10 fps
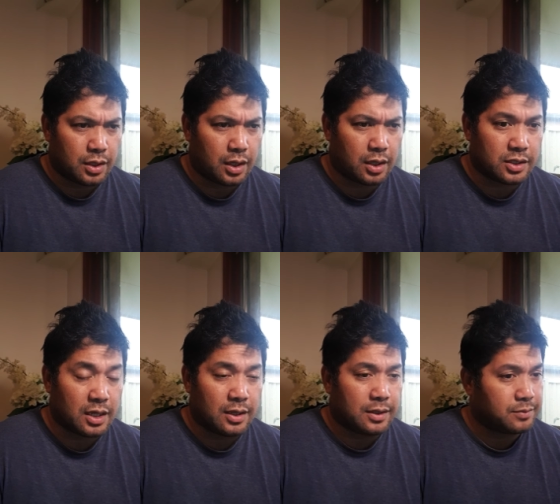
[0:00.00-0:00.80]
Uh,
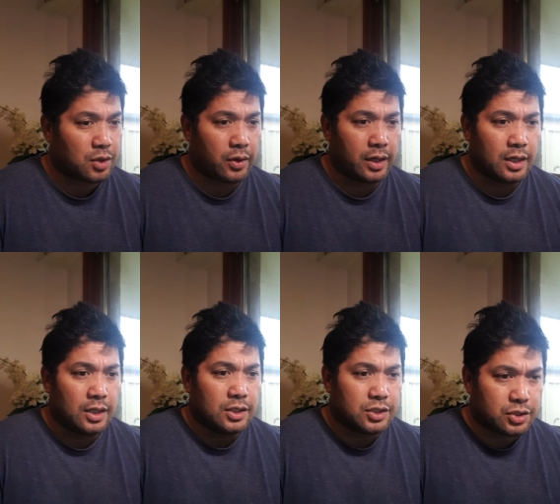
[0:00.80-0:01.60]
I'm sorry,
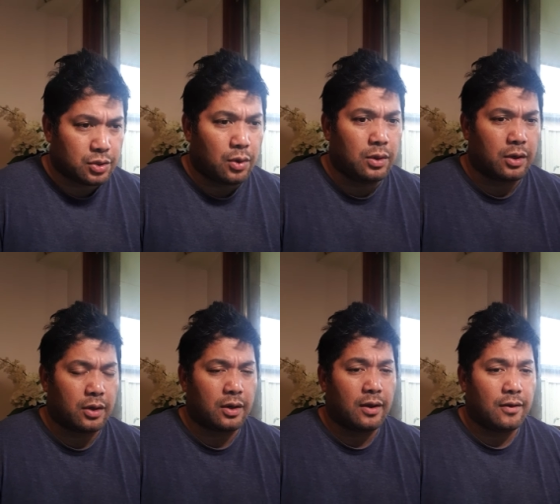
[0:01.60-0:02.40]
stole
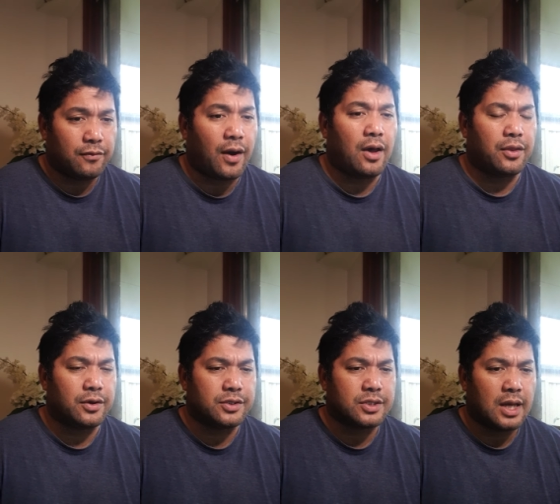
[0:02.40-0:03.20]
her
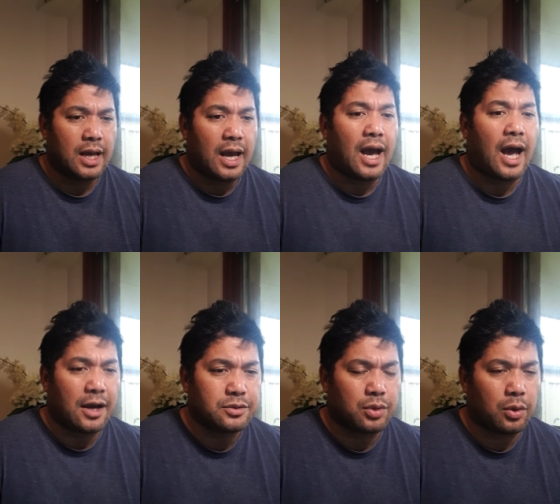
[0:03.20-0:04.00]
father's
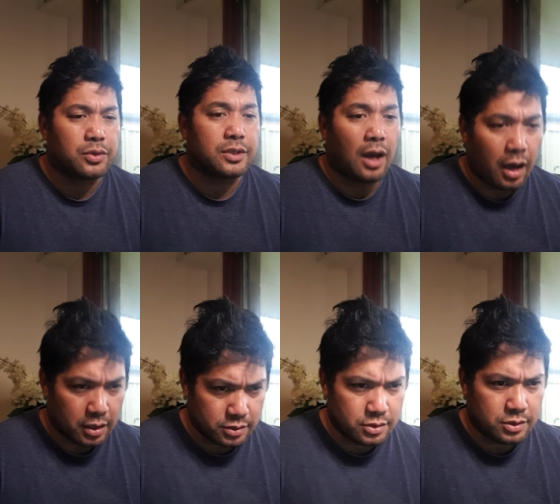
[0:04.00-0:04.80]
household
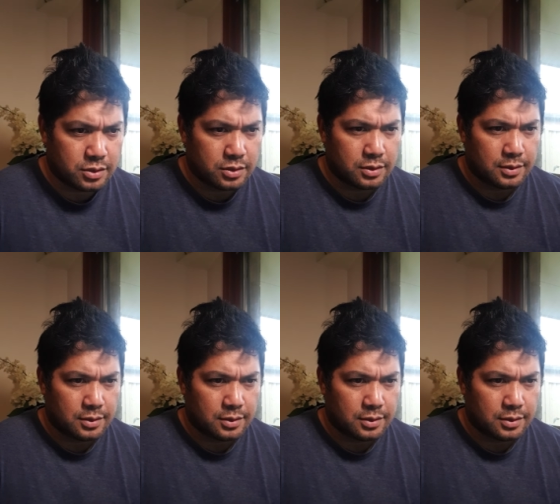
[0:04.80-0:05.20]
gods.